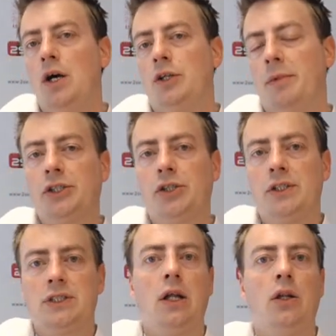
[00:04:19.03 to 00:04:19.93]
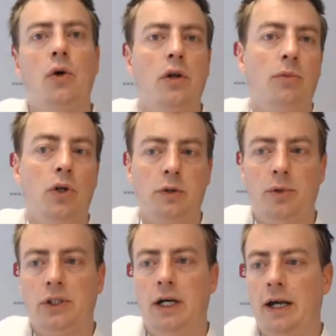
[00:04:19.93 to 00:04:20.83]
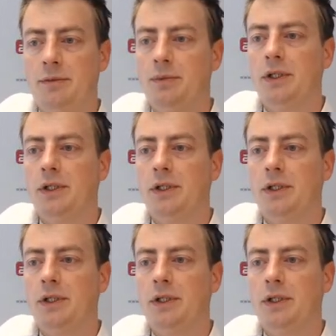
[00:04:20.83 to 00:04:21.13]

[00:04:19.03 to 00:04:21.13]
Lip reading: to make sure it's not loaded multiple times,